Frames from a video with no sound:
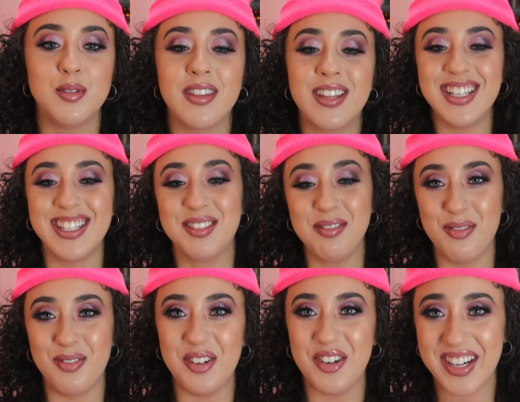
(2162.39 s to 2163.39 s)
you done this
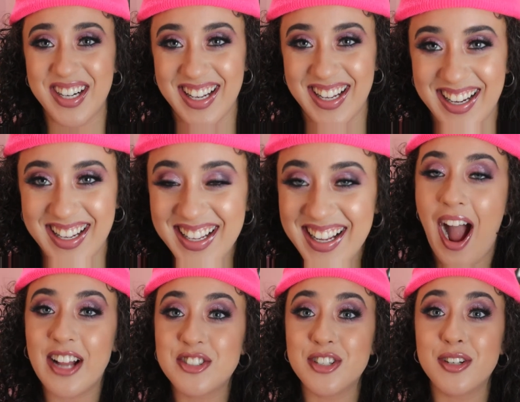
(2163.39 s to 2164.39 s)
before? Like,
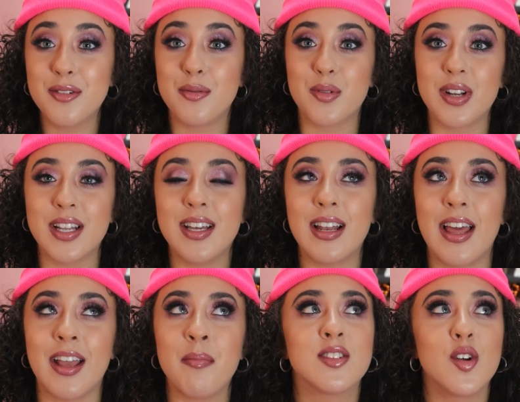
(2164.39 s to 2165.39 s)
I should have really
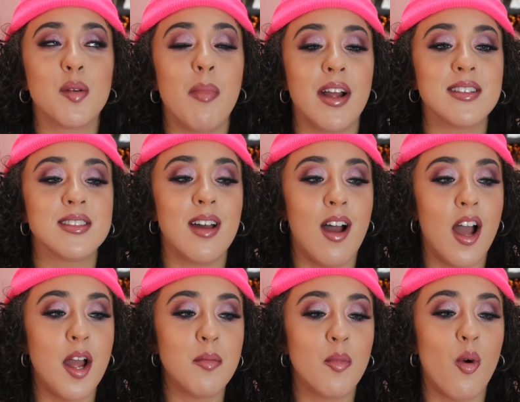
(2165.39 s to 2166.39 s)
like took my
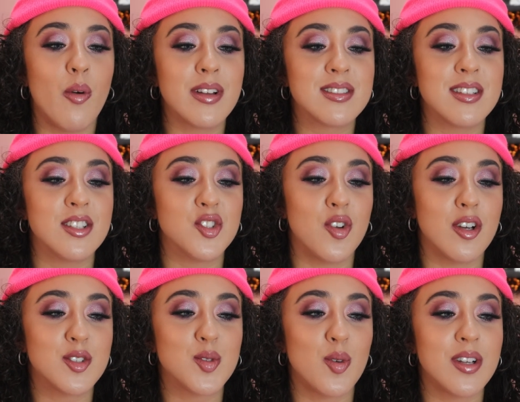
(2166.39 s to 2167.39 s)
time going to the
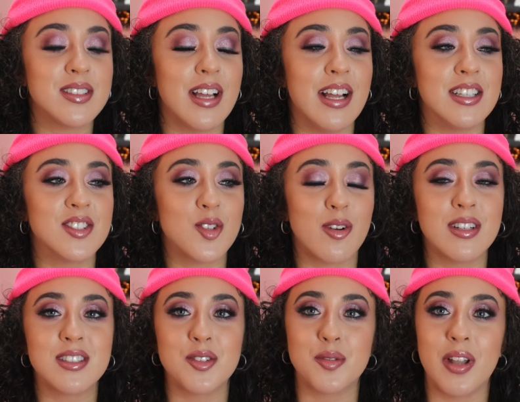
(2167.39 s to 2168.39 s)
drugstores and
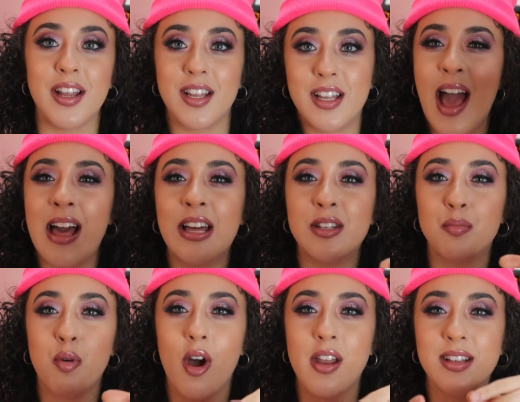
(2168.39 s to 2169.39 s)
started to like add
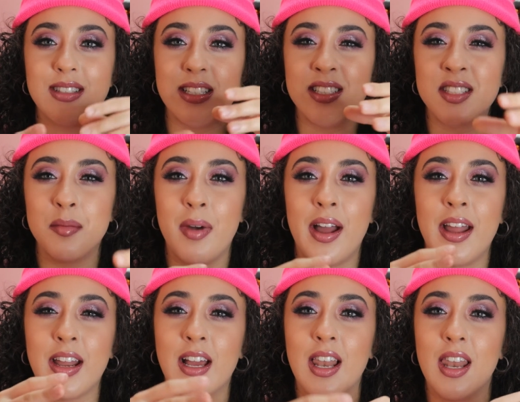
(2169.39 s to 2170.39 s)
products into
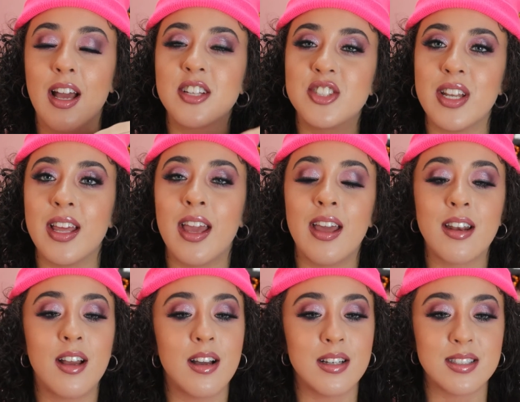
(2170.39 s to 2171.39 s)
my collection
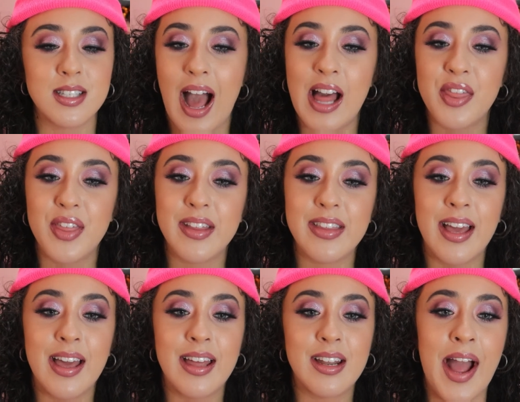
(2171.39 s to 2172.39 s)
again, because I think
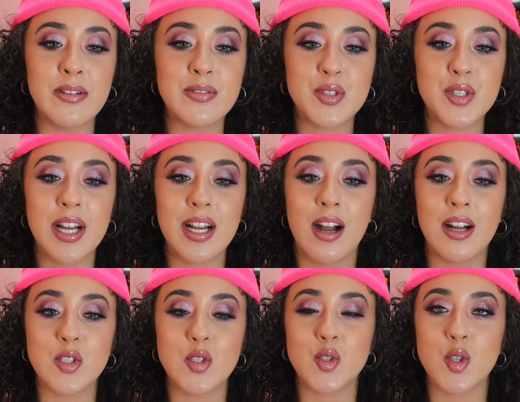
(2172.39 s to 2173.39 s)
that after I
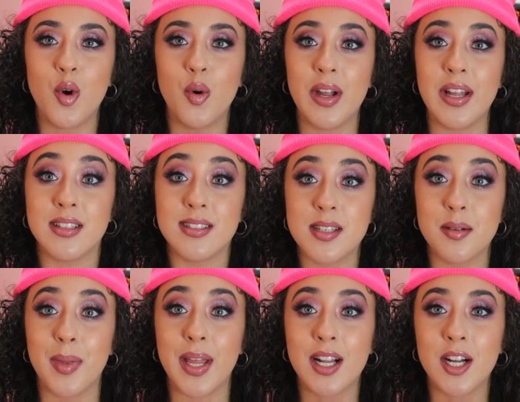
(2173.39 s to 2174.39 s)
got so into
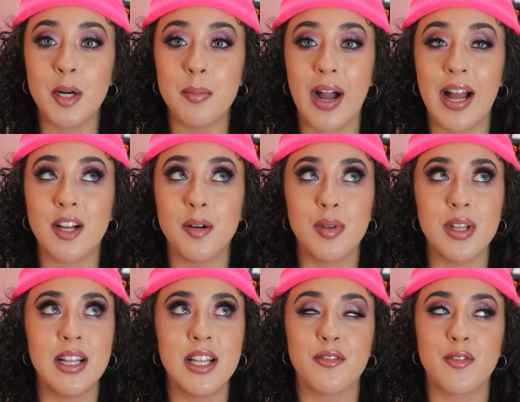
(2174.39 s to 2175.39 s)
makeup, I
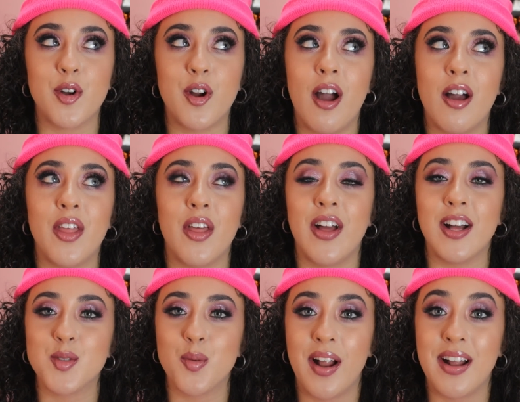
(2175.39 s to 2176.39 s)
completely forgot that
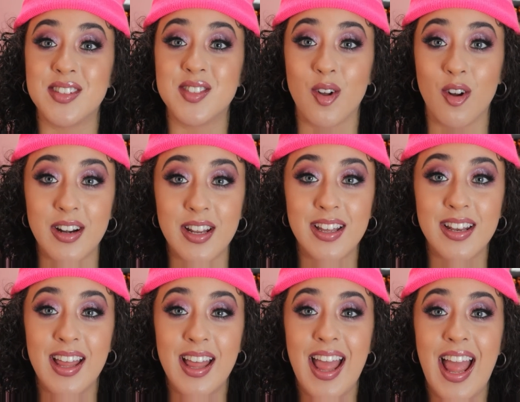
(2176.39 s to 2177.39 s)
that's where I
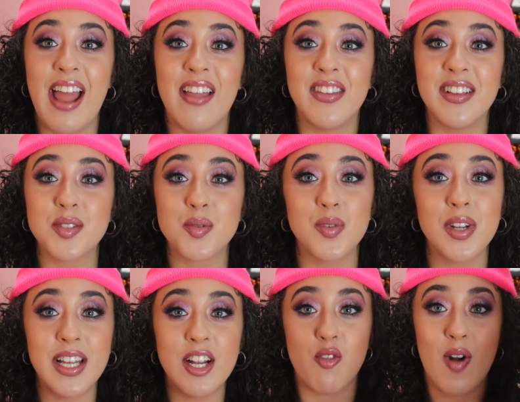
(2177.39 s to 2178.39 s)
started, and this
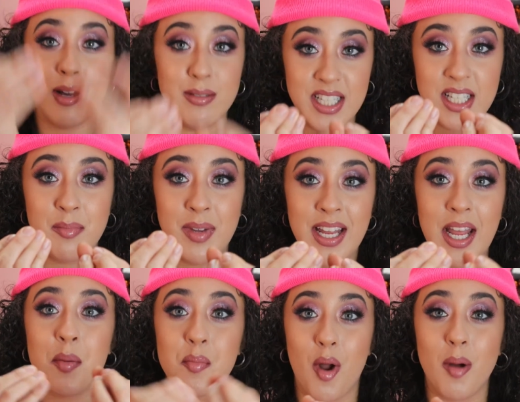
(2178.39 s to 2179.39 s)
really grounded
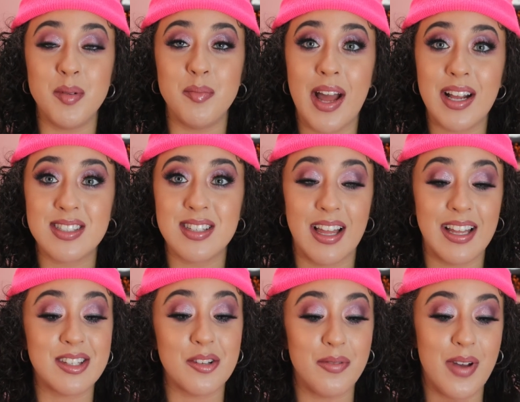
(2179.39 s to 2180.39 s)
me and brought me back to
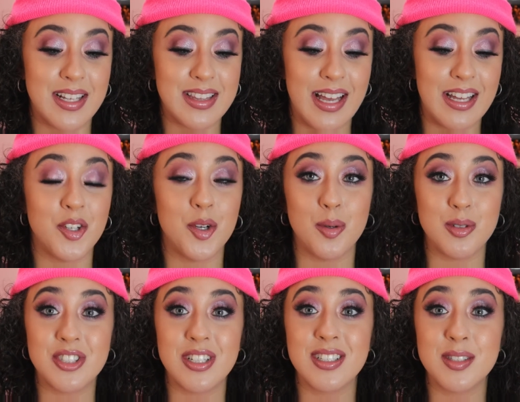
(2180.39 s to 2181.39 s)
like the fact that, yo,
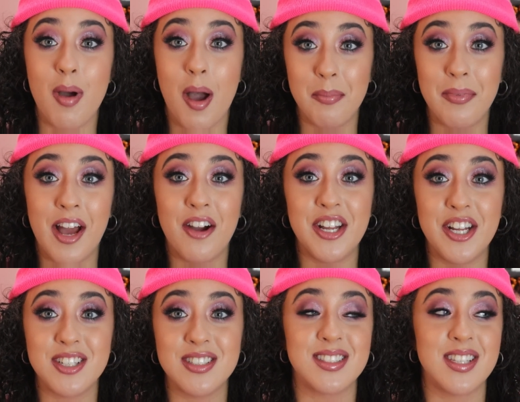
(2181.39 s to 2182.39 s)
shit is popping out
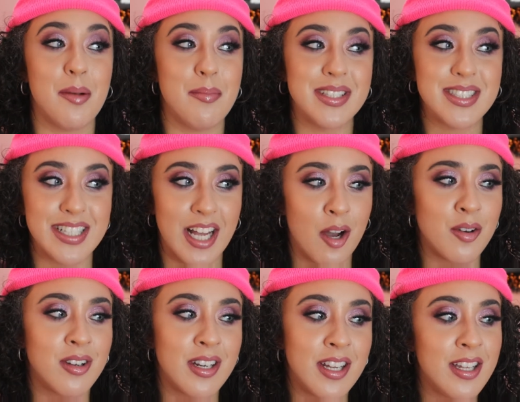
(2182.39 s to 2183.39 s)
here and stop missing out
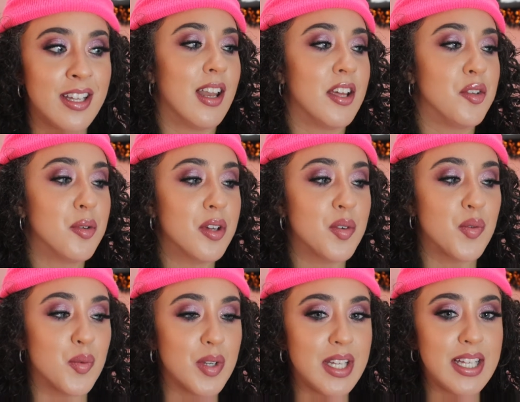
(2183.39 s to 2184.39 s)
on it. Like, you
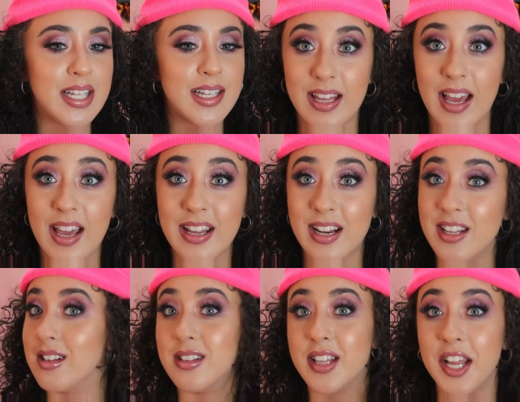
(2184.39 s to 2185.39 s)
can really get
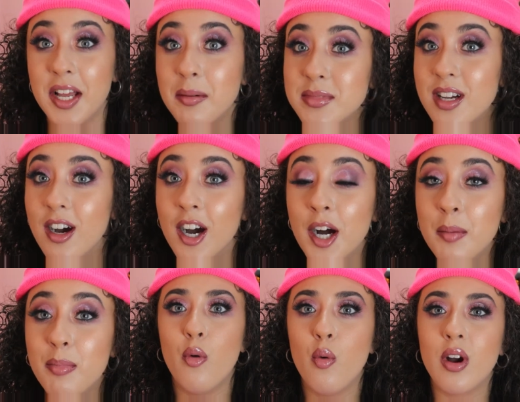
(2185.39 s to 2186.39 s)
glammed
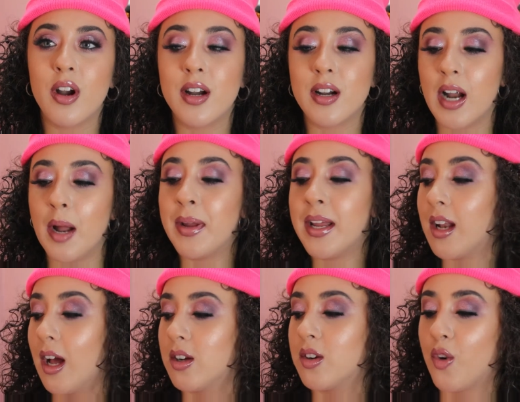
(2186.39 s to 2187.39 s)
up for, I
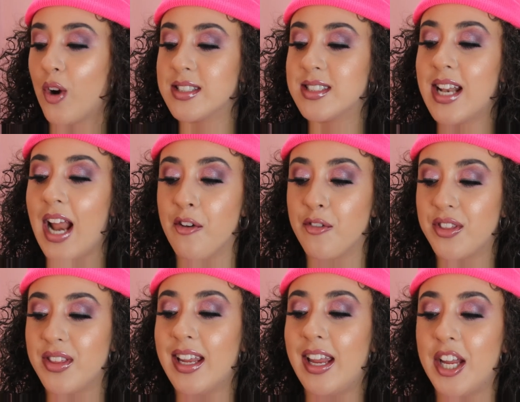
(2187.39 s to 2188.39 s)
mean, granted,
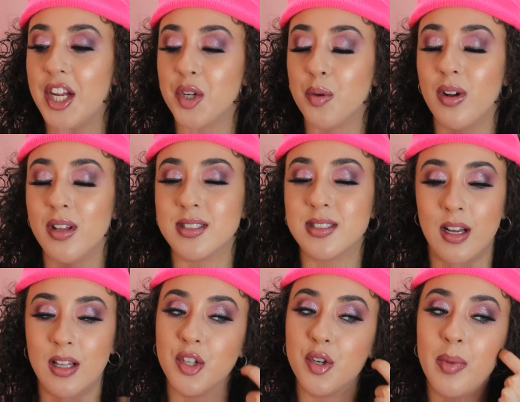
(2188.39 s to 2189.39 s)
everything here was
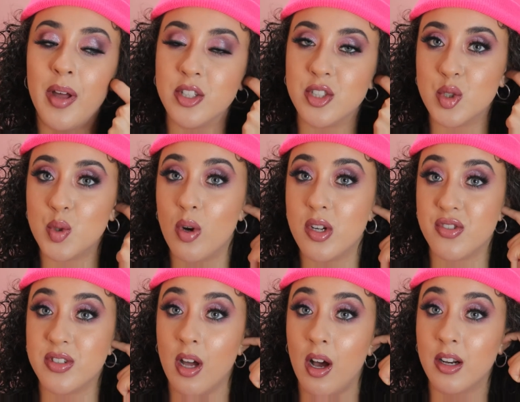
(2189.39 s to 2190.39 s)
a little bit under
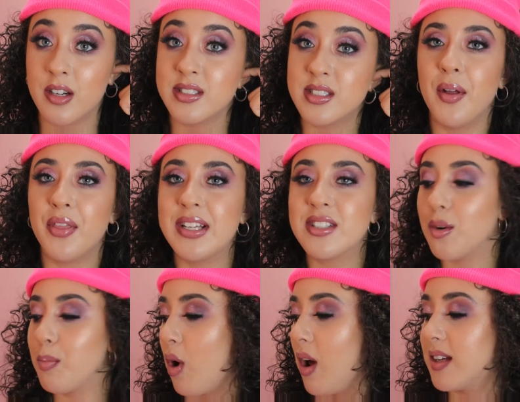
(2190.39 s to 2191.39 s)
$200, but these
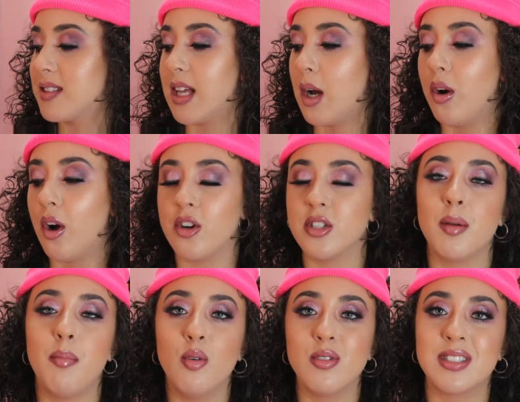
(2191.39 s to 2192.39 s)
are products that are
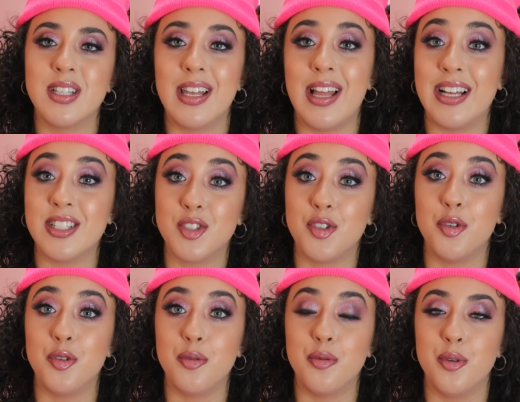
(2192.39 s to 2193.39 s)
supposed to last
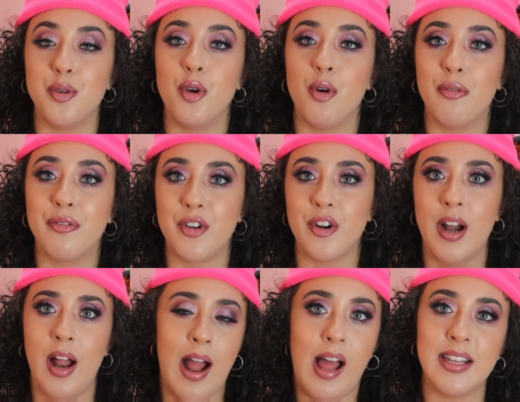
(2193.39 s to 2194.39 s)
you, you know, for
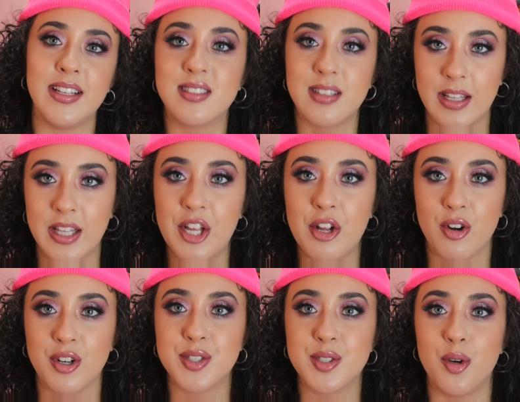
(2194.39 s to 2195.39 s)
at least a
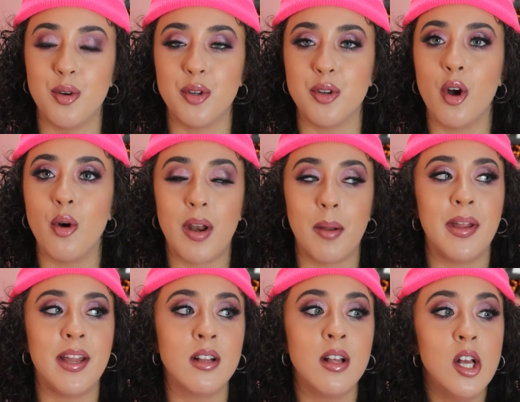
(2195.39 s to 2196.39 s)
year or so, you know what I
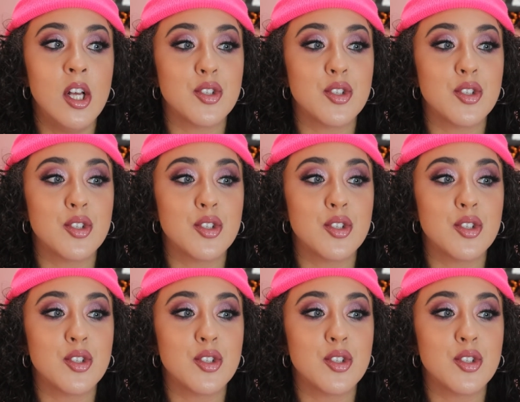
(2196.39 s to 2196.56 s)
mean?